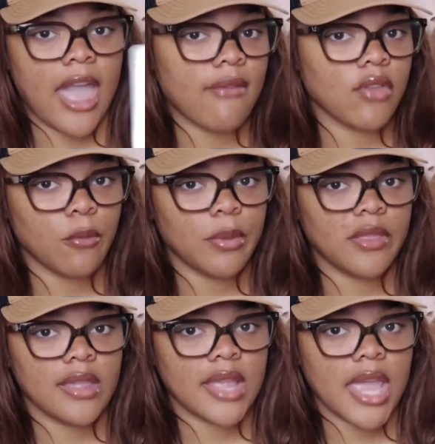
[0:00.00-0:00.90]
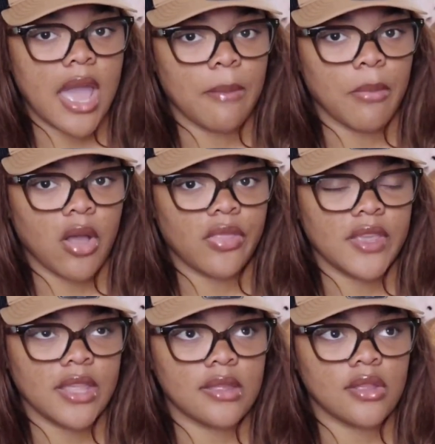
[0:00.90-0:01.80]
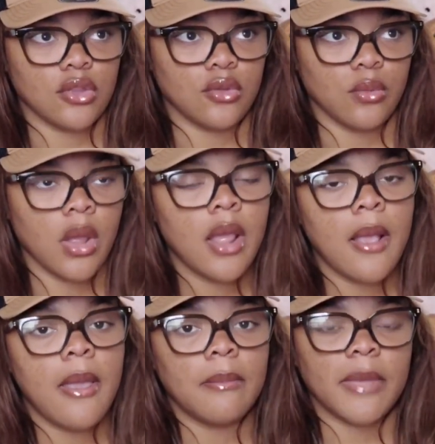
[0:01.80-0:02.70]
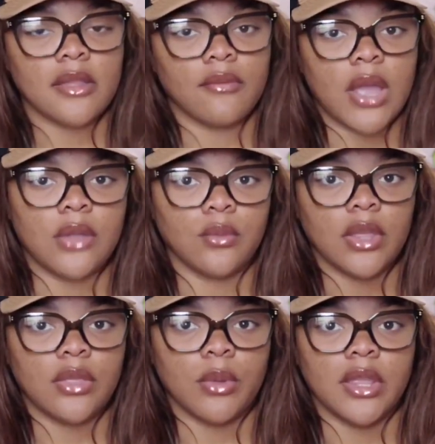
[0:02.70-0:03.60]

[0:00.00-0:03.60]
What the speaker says: I haven't opened these yet. I bought these to mess around with